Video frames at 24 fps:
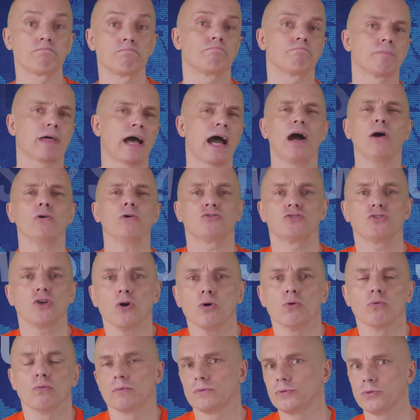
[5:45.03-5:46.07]
How
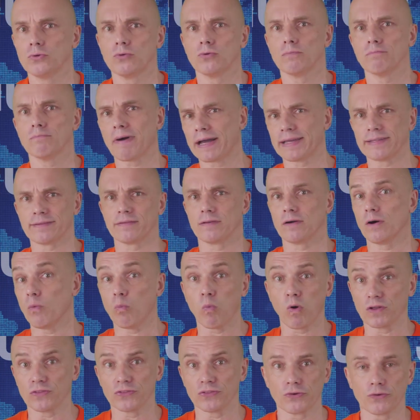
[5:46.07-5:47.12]
so, you might
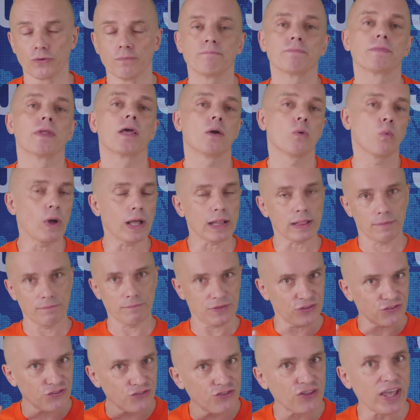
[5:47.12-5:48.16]
wonder? Well,
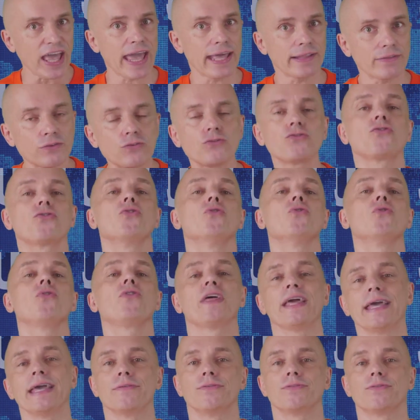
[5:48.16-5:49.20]
the sad truth
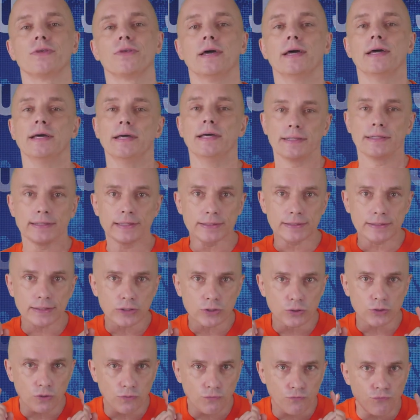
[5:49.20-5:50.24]
is that
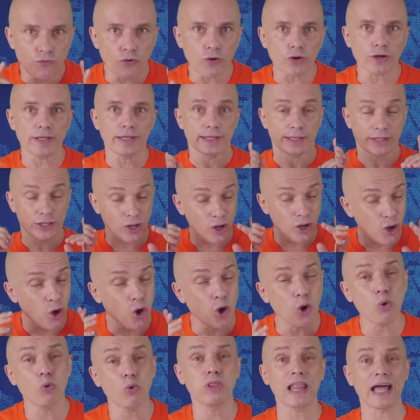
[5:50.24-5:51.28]
you're working your
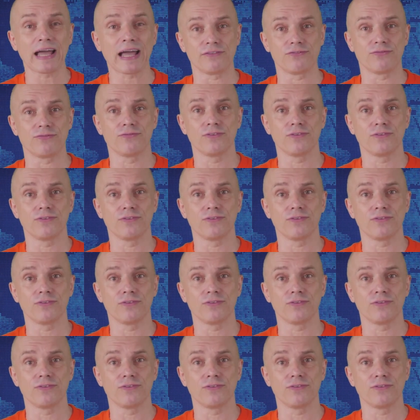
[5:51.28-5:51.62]
whole life